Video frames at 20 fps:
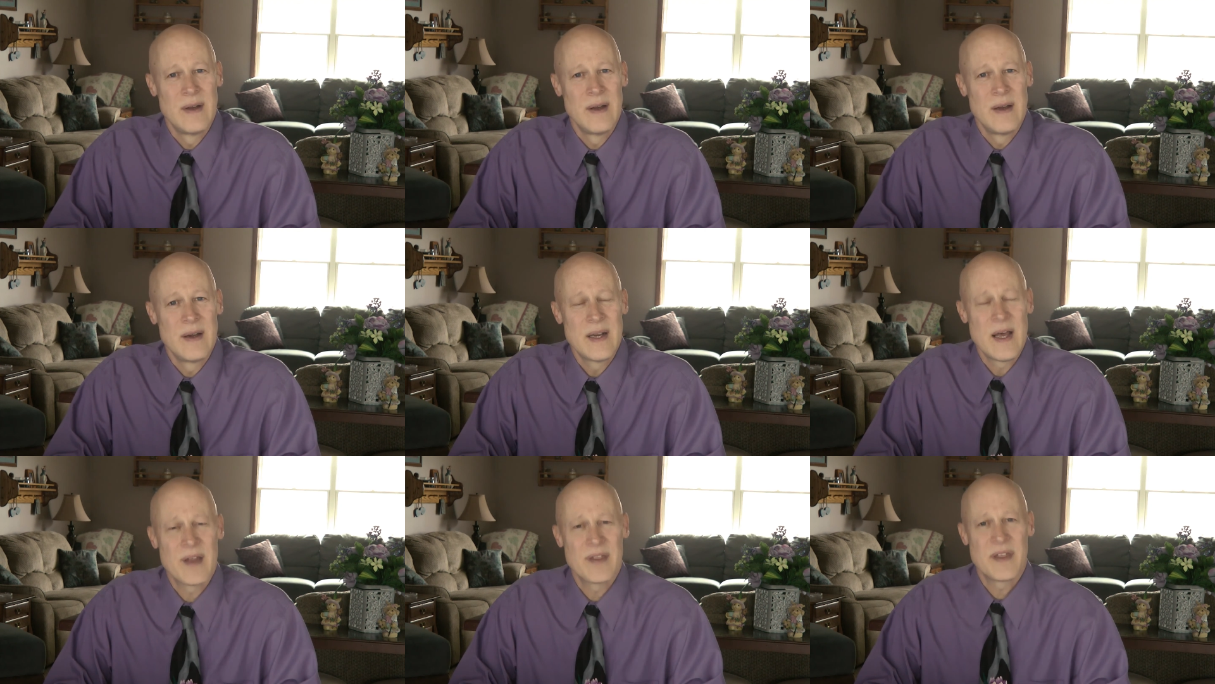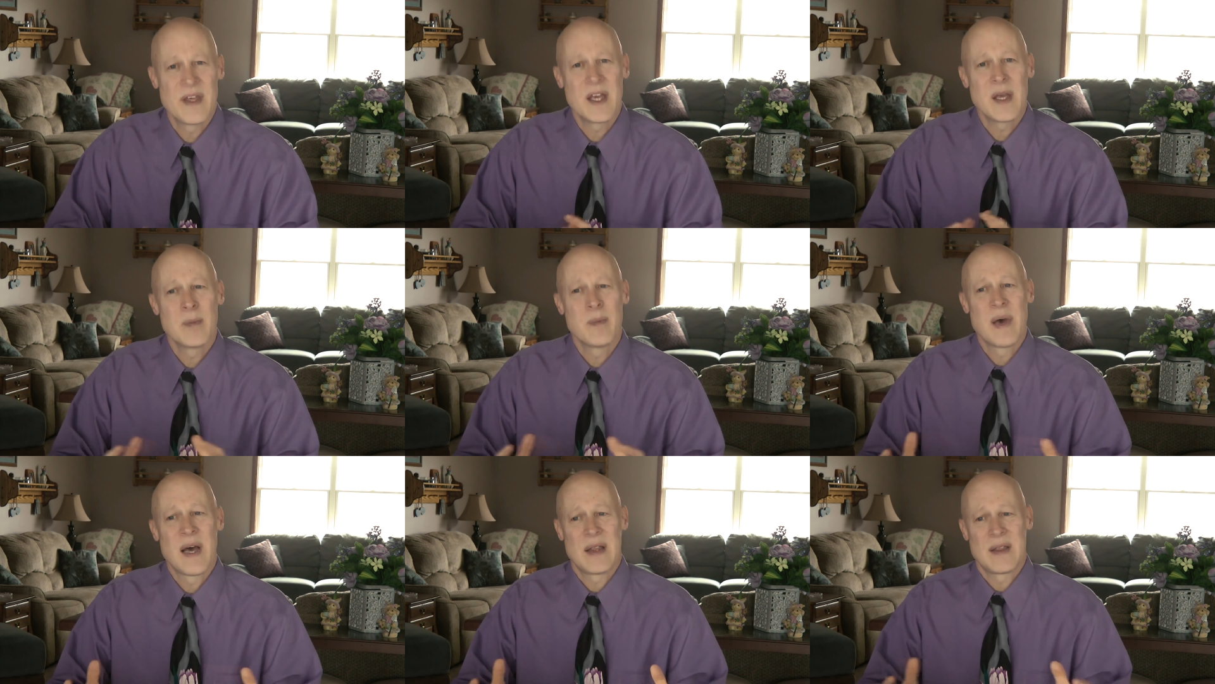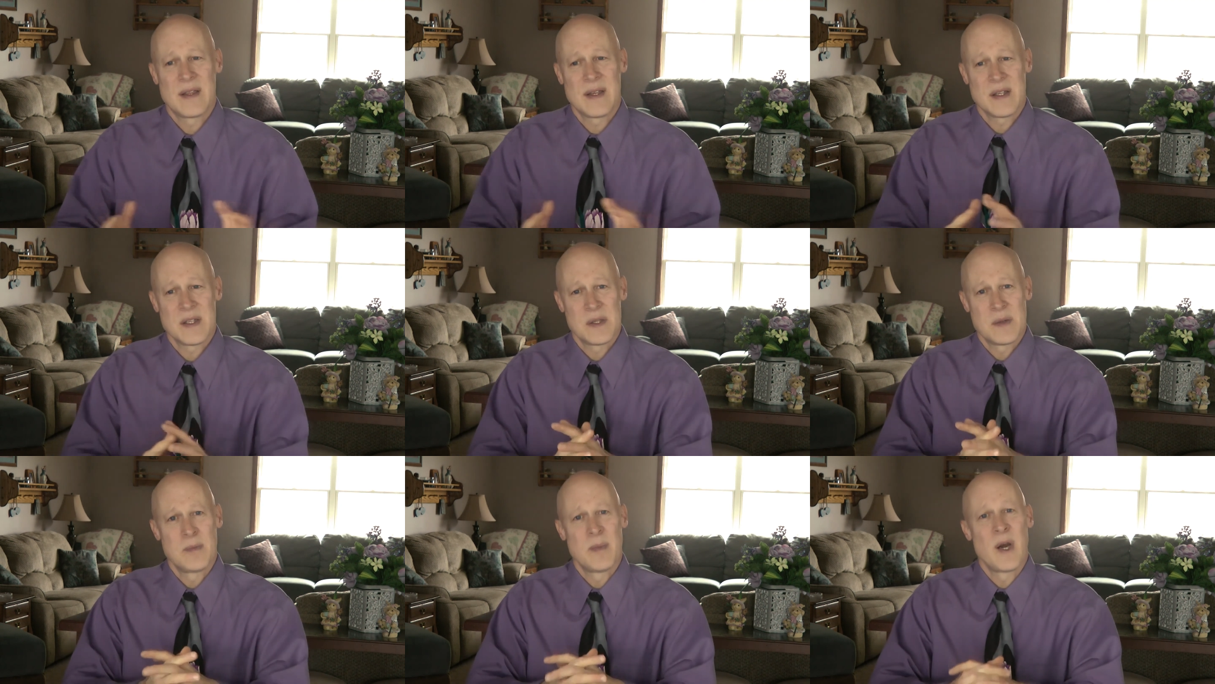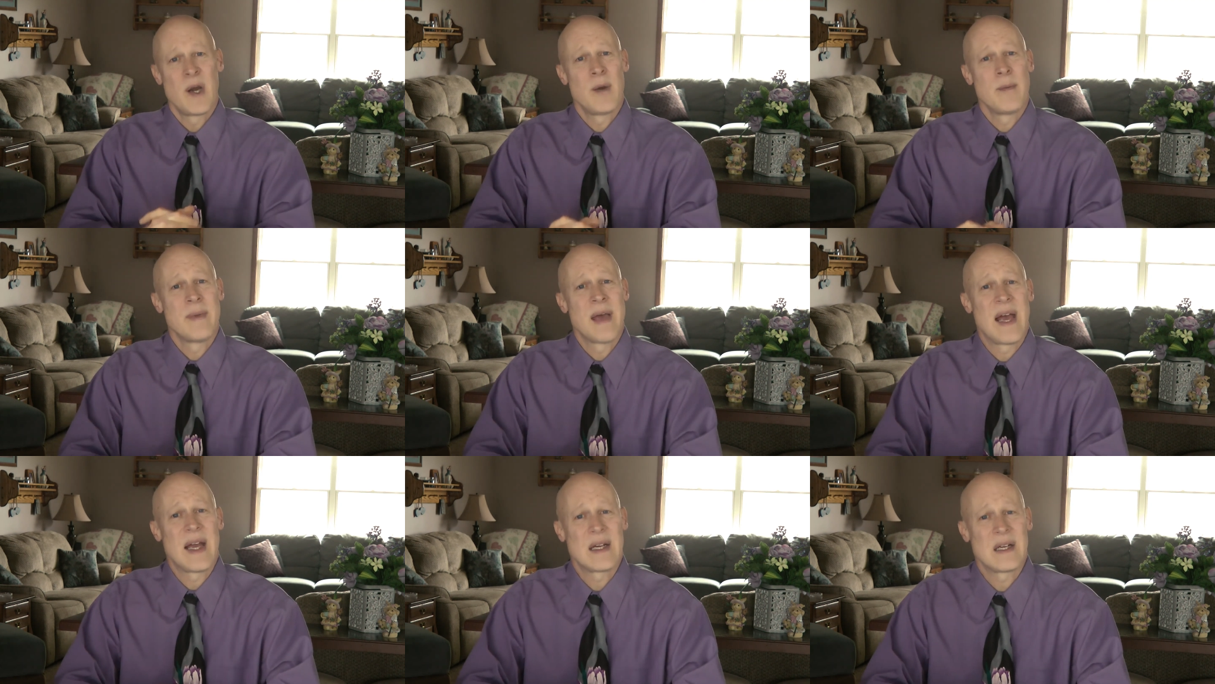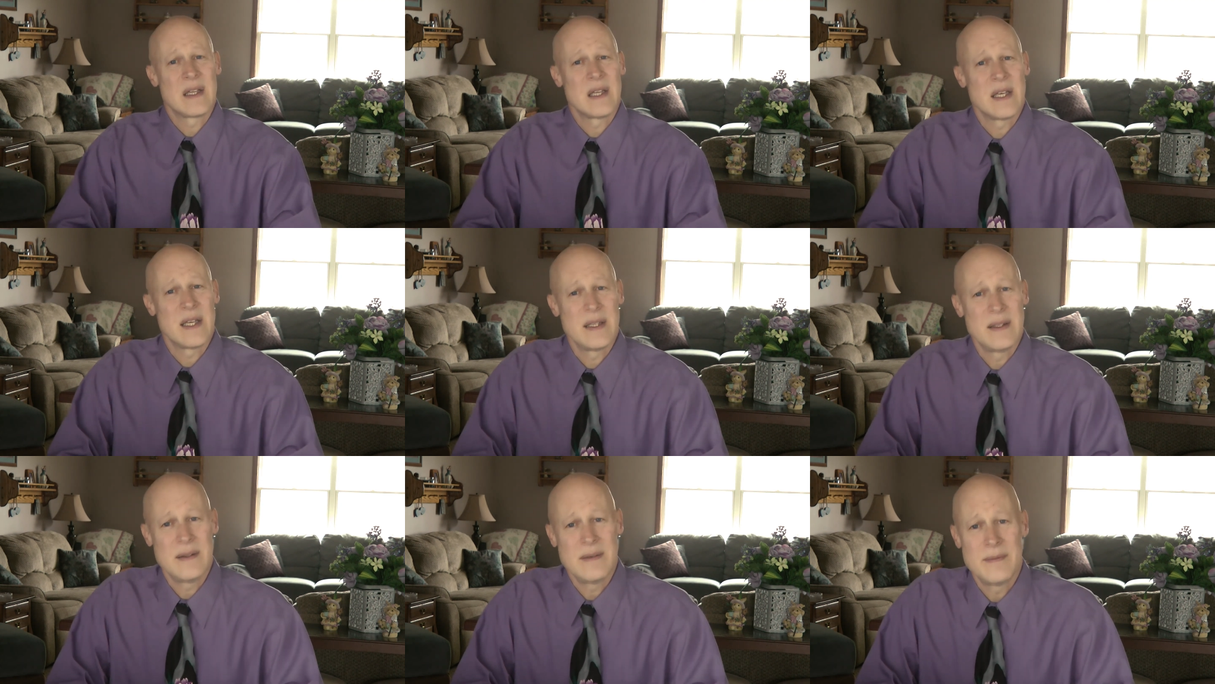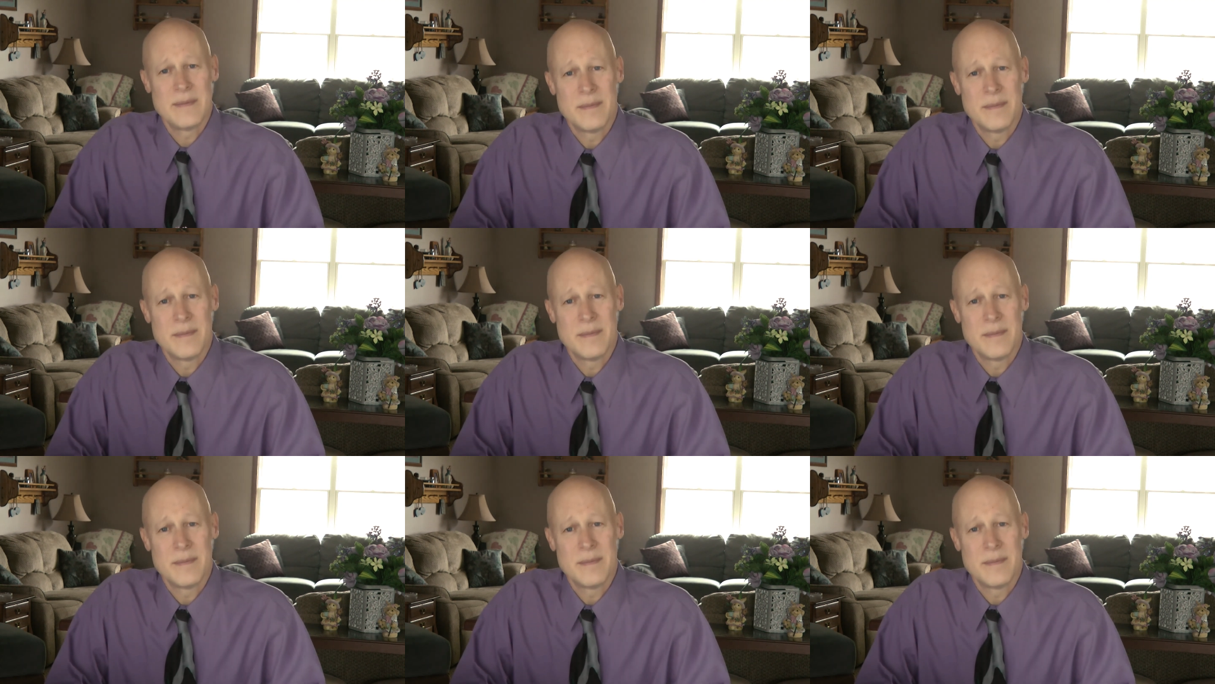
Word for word: Now think about this. Mary Magdalene,